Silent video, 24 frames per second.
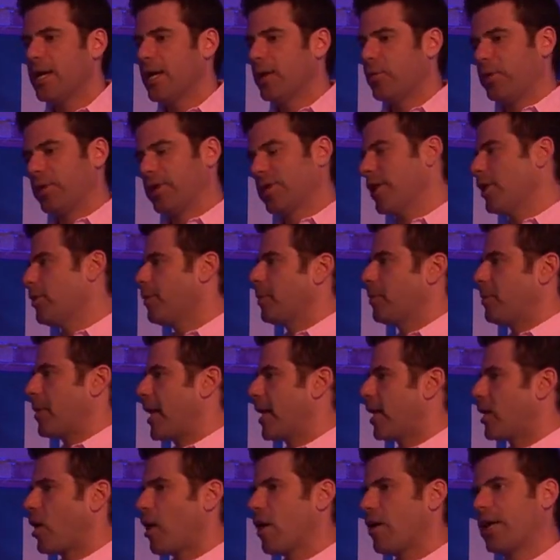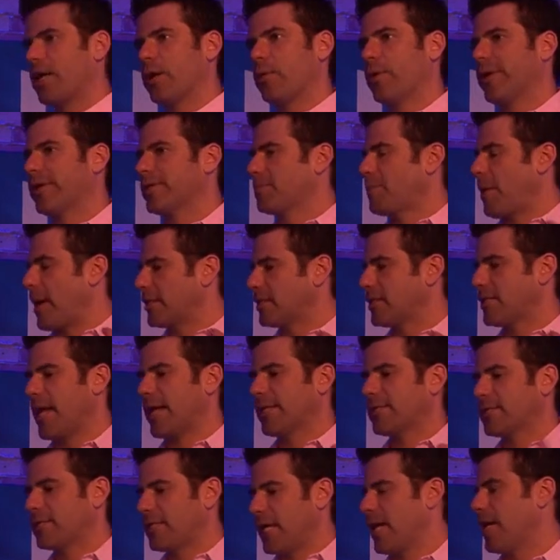With Little Big Planet Karting, we're expecting
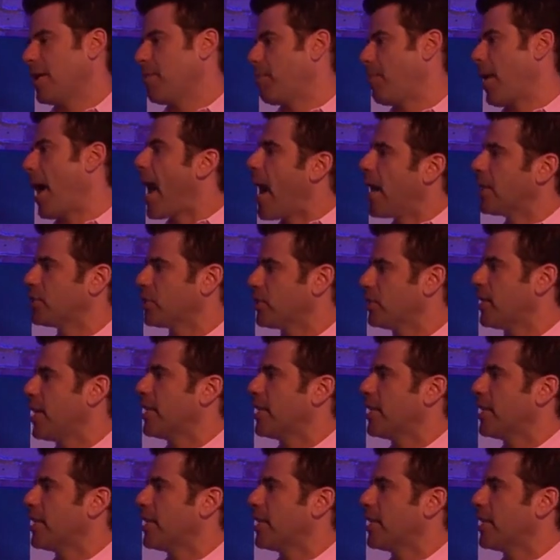that same passion,